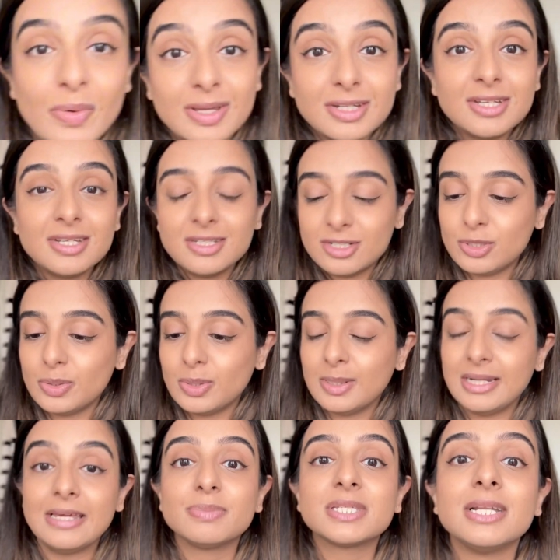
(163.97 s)
going to do
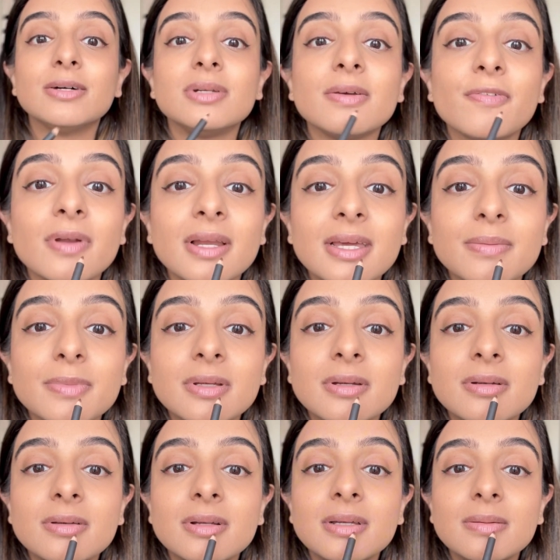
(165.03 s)
lips a little differently. I'm going to
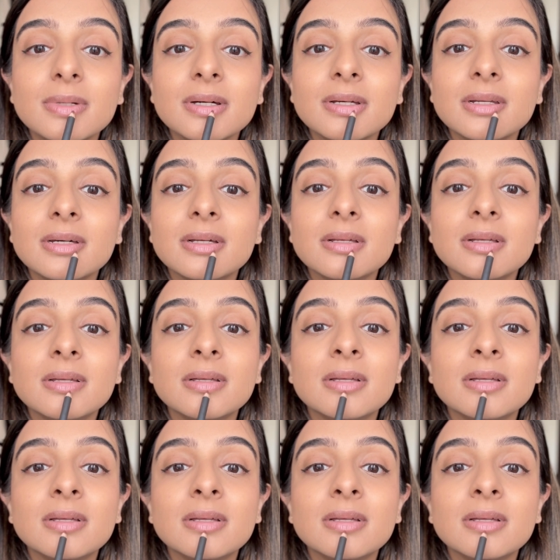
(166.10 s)
do a lip liner.